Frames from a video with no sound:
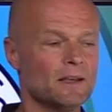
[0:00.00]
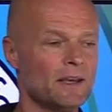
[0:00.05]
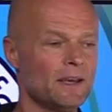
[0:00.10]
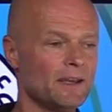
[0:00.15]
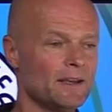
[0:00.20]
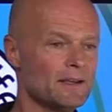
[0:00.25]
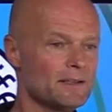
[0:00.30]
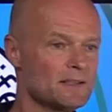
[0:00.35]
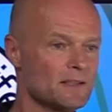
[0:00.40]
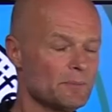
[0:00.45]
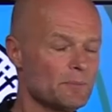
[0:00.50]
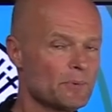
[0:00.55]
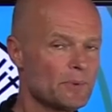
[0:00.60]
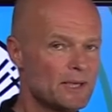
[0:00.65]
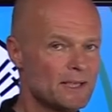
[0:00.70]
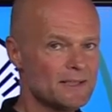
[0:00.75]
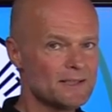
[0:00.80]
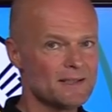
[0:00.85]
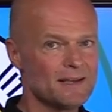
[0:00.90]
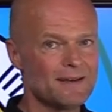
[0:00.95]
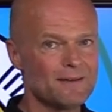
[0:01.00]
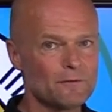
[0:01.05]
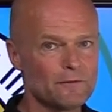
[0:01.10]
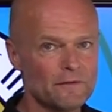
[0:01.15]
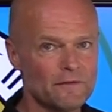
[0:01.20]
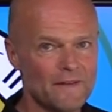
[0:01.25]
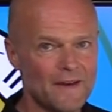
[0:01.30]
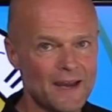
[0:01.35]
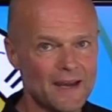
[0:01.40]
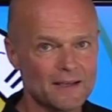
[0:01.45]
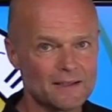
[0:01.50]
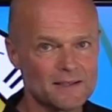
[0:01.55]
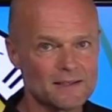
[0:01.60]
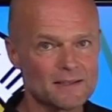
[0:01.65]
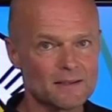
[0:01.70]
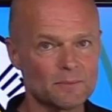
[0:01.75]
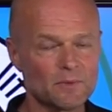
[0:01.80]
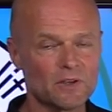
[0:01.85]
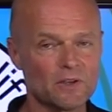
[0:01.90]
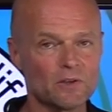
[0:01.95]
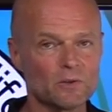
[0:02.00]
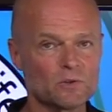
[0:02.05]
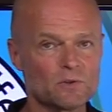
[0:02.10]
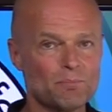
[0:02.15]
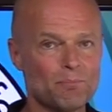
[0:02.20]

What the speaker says: And as it breaks down fat, some of those